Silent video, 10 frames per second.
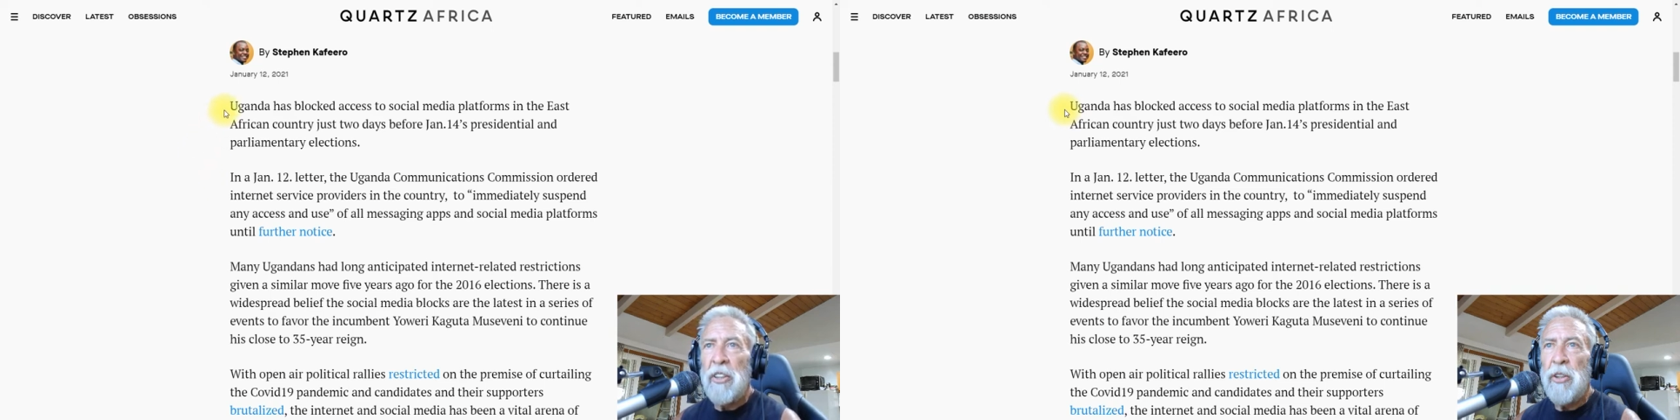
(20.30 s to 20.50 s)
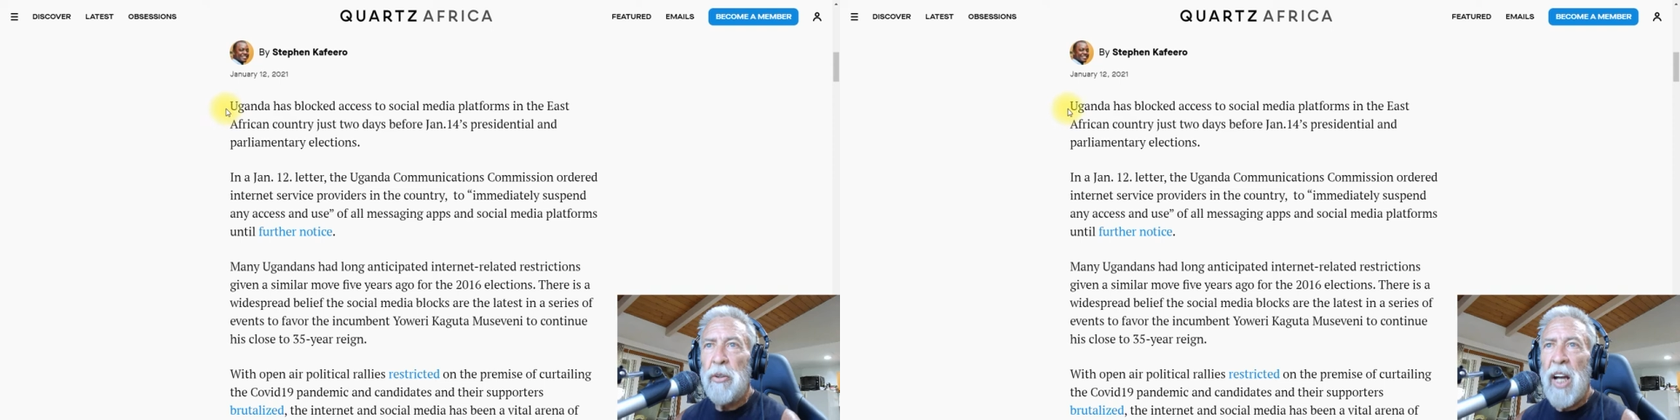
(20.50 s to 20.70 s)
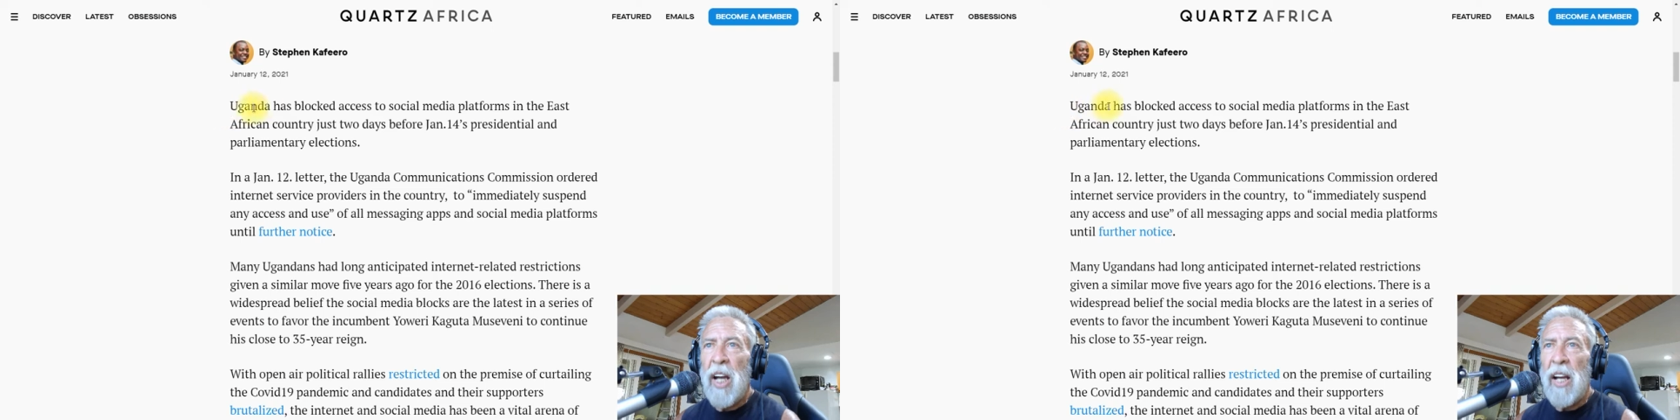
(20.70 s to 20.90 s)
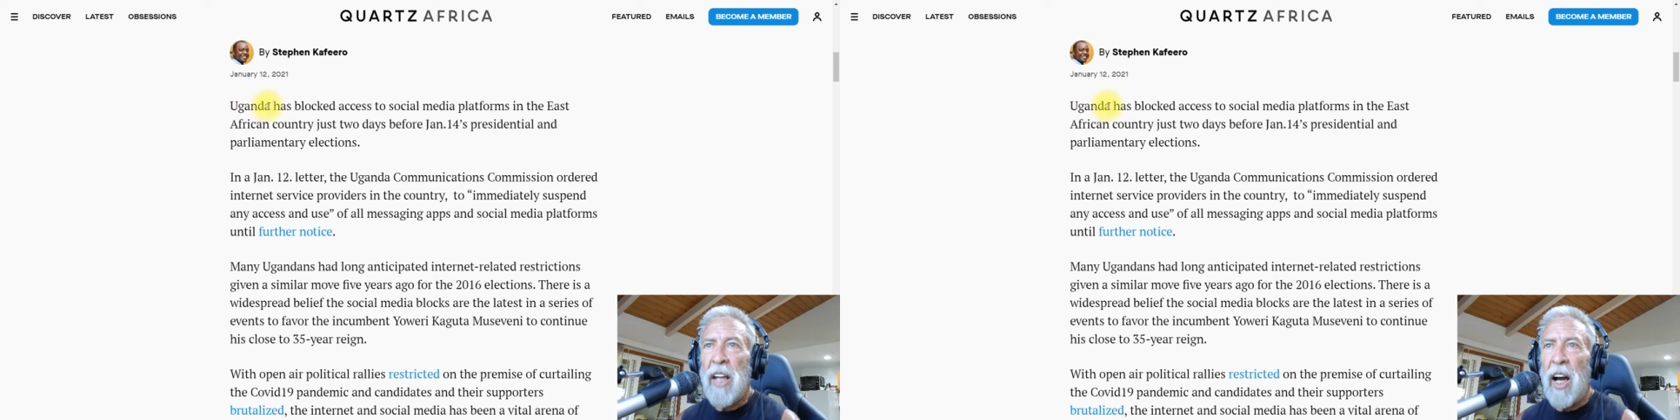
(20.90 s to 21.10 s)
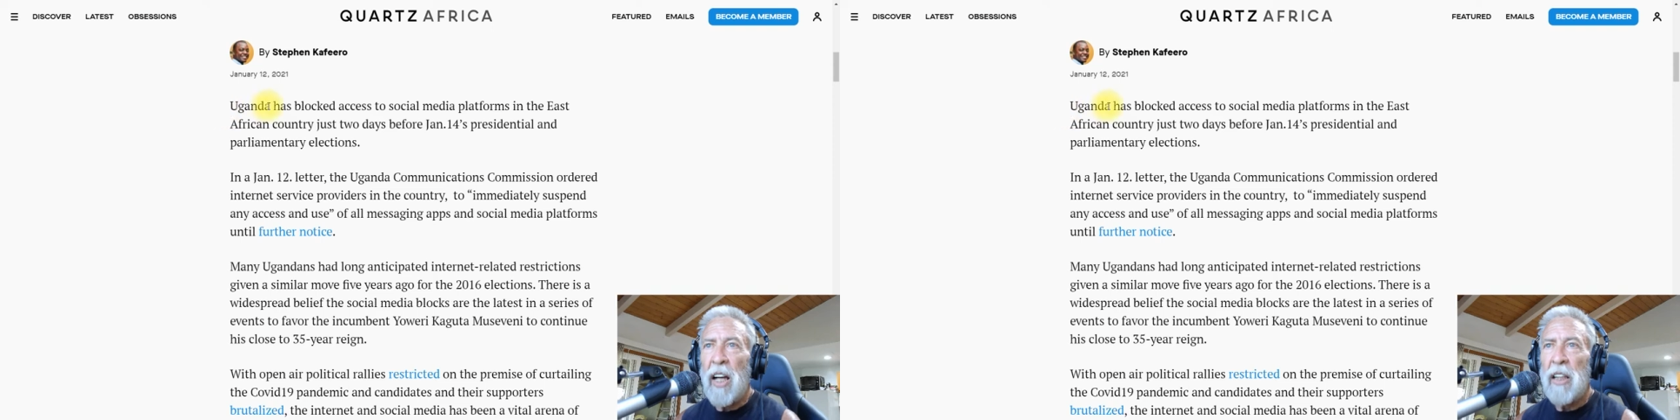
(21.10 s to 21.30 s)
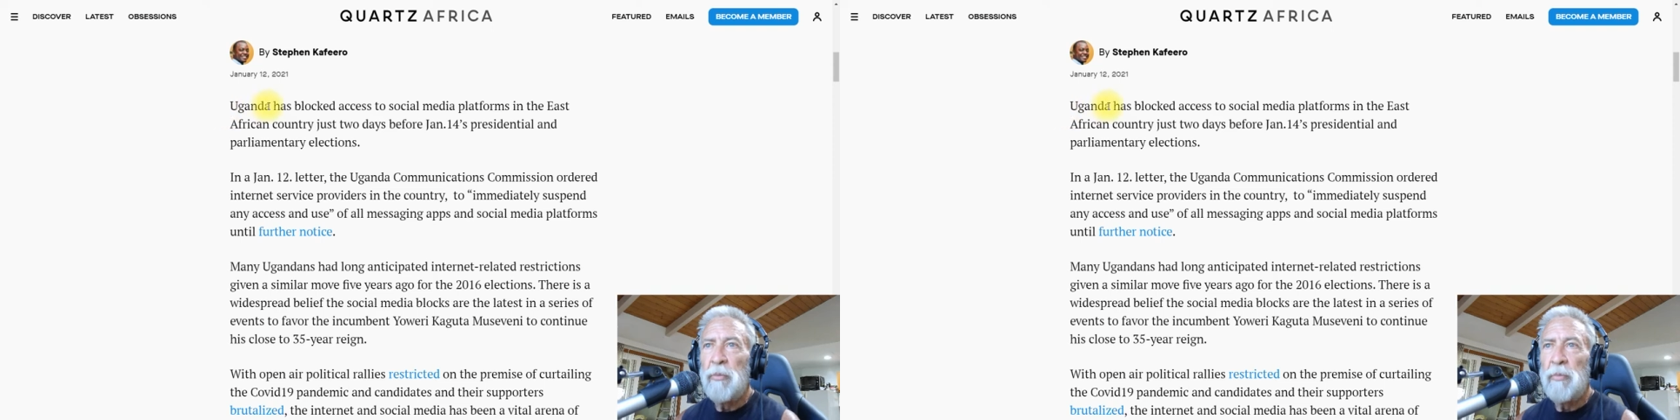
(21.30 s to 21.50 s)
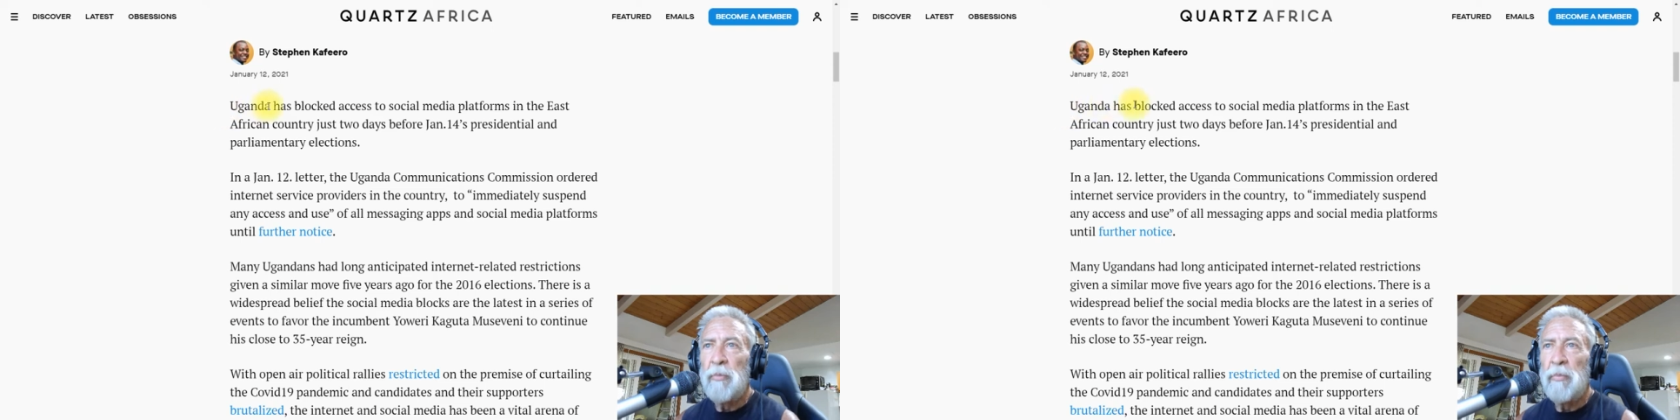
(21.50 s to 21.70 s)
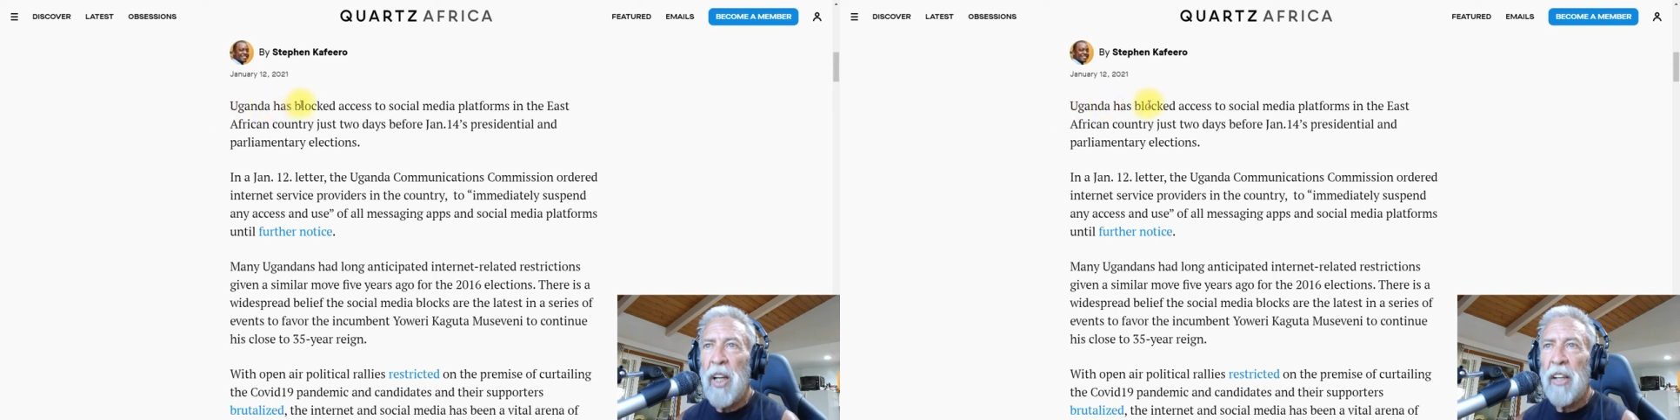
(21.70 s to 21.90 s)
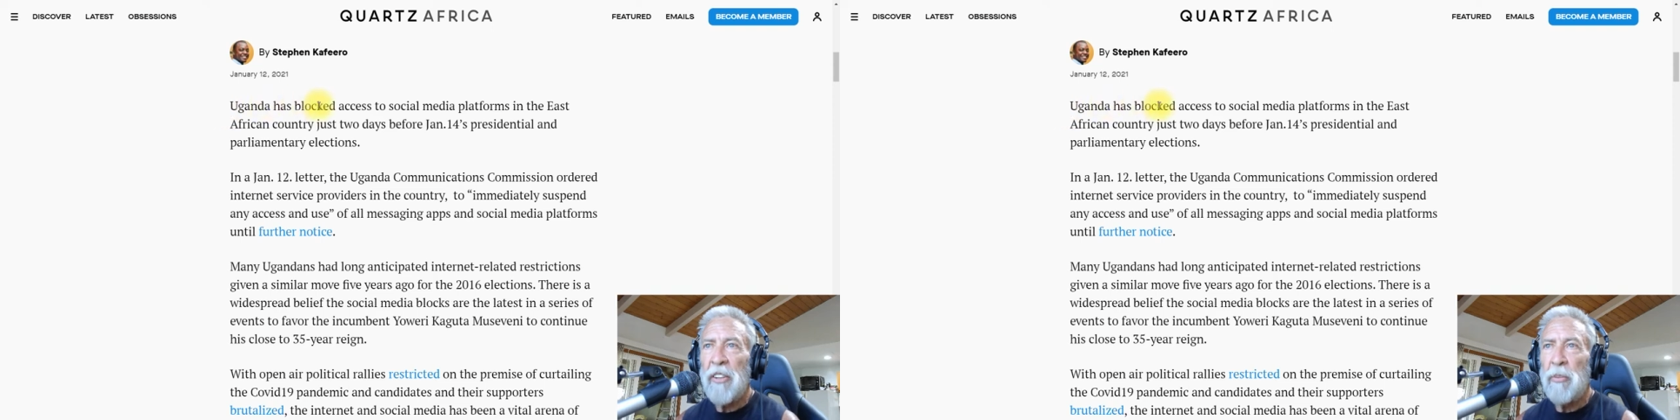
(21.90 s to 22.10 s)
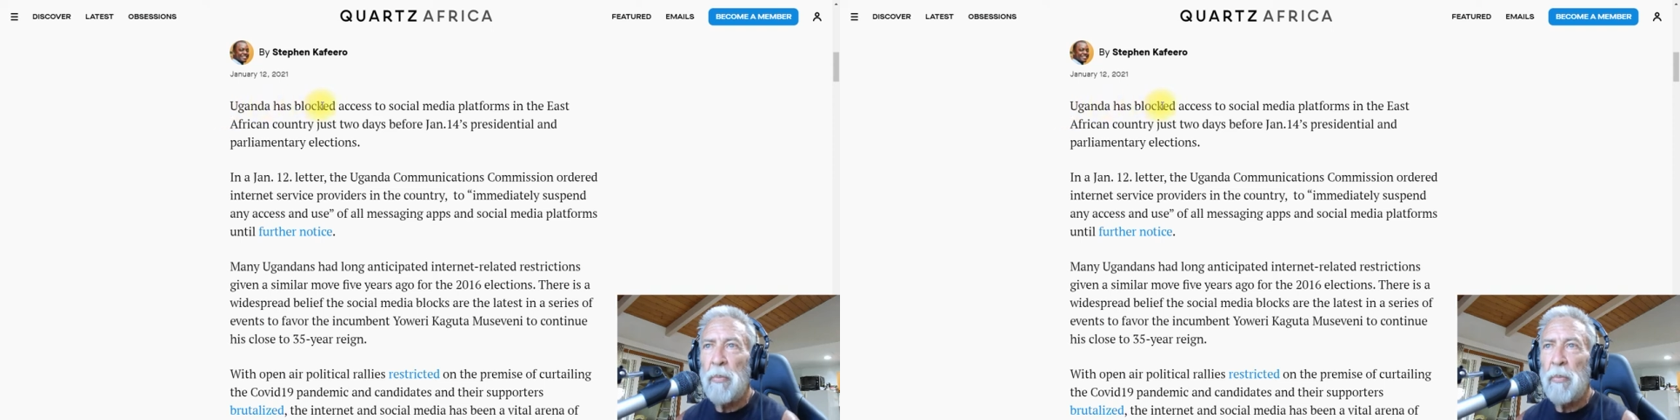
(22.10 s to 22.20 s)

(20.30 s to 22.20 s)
Uganda has